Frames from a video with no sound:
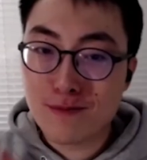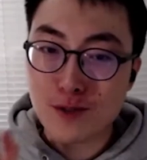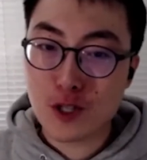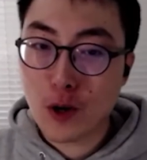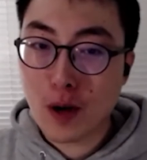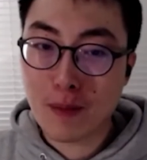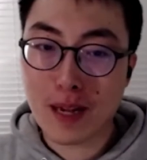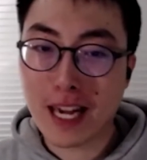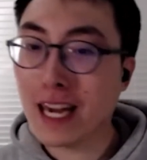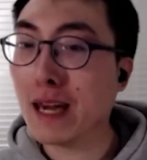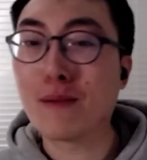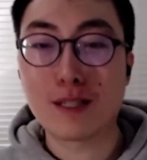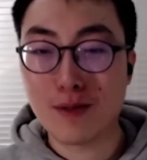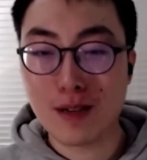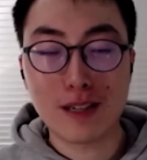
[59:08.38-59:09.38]
showing my
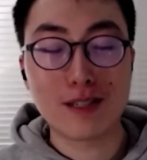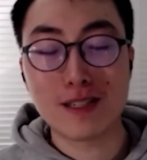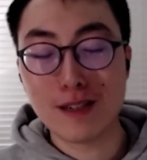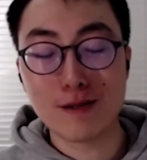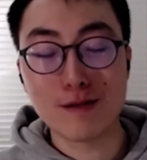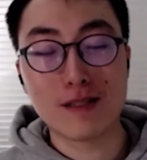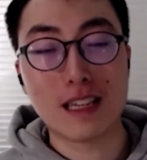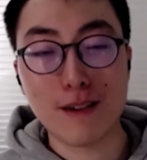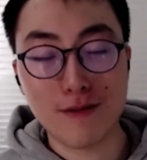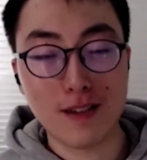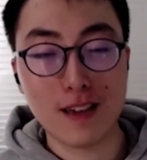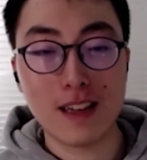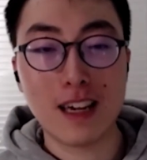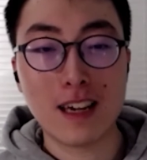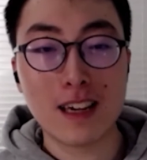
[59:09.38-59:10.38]
game as well. So
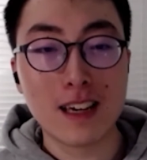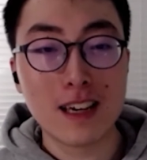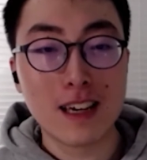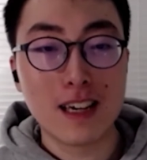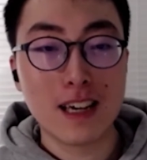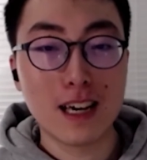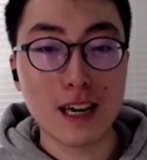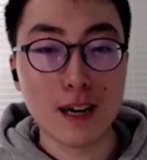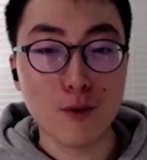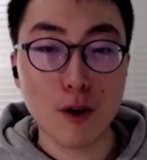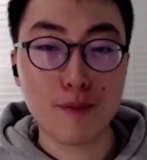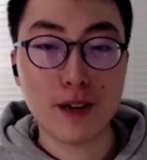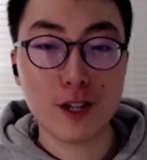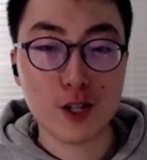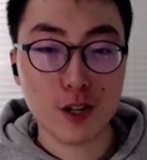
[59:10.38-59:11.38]
definitely, uh, we will
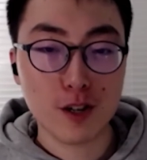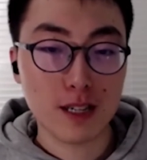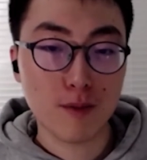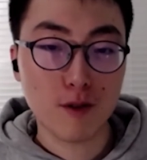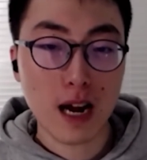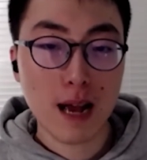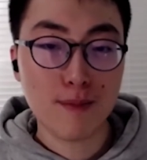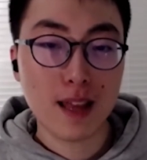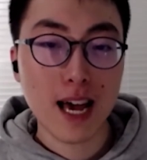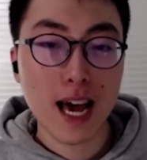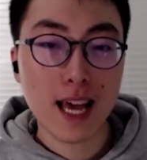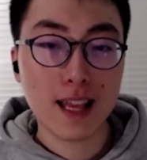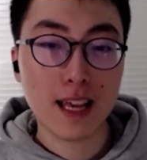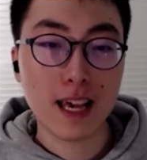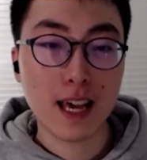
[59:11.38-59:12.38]
appreciate you subscribe
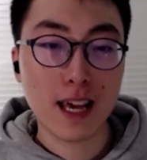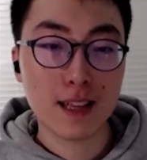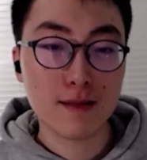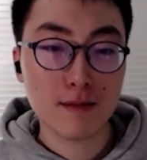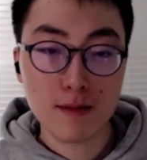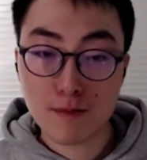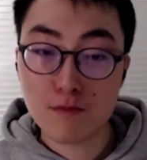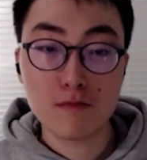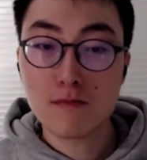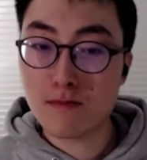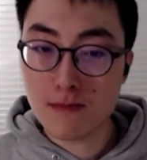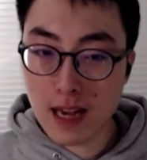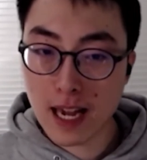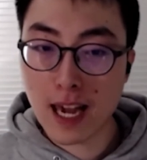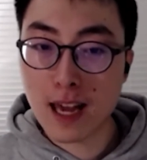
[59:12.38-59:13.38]
that. And
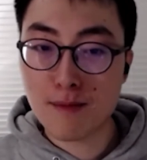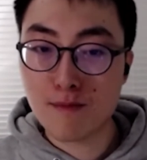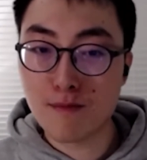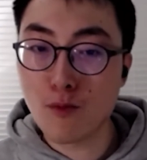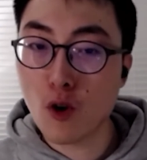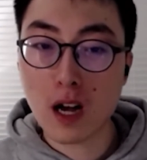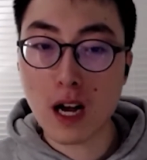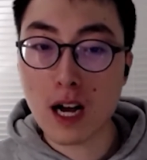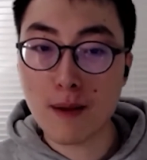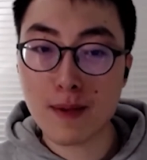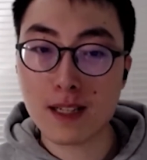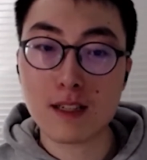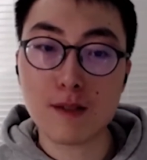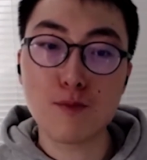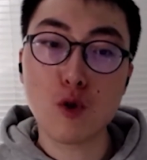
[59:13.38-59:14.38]
again, more
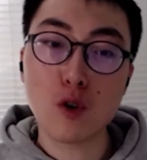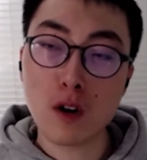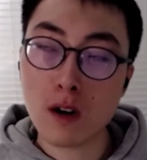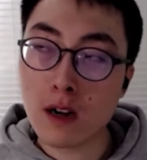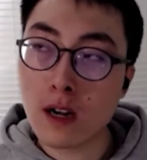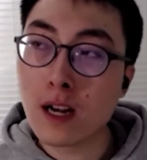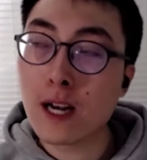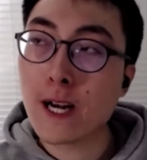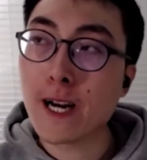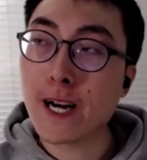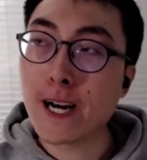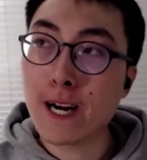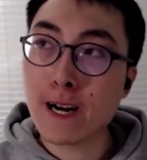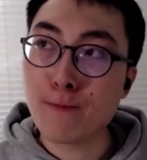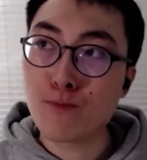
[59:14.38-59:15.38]
comments, more
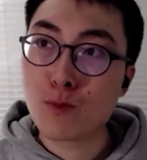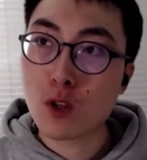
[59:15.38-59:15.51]
uh,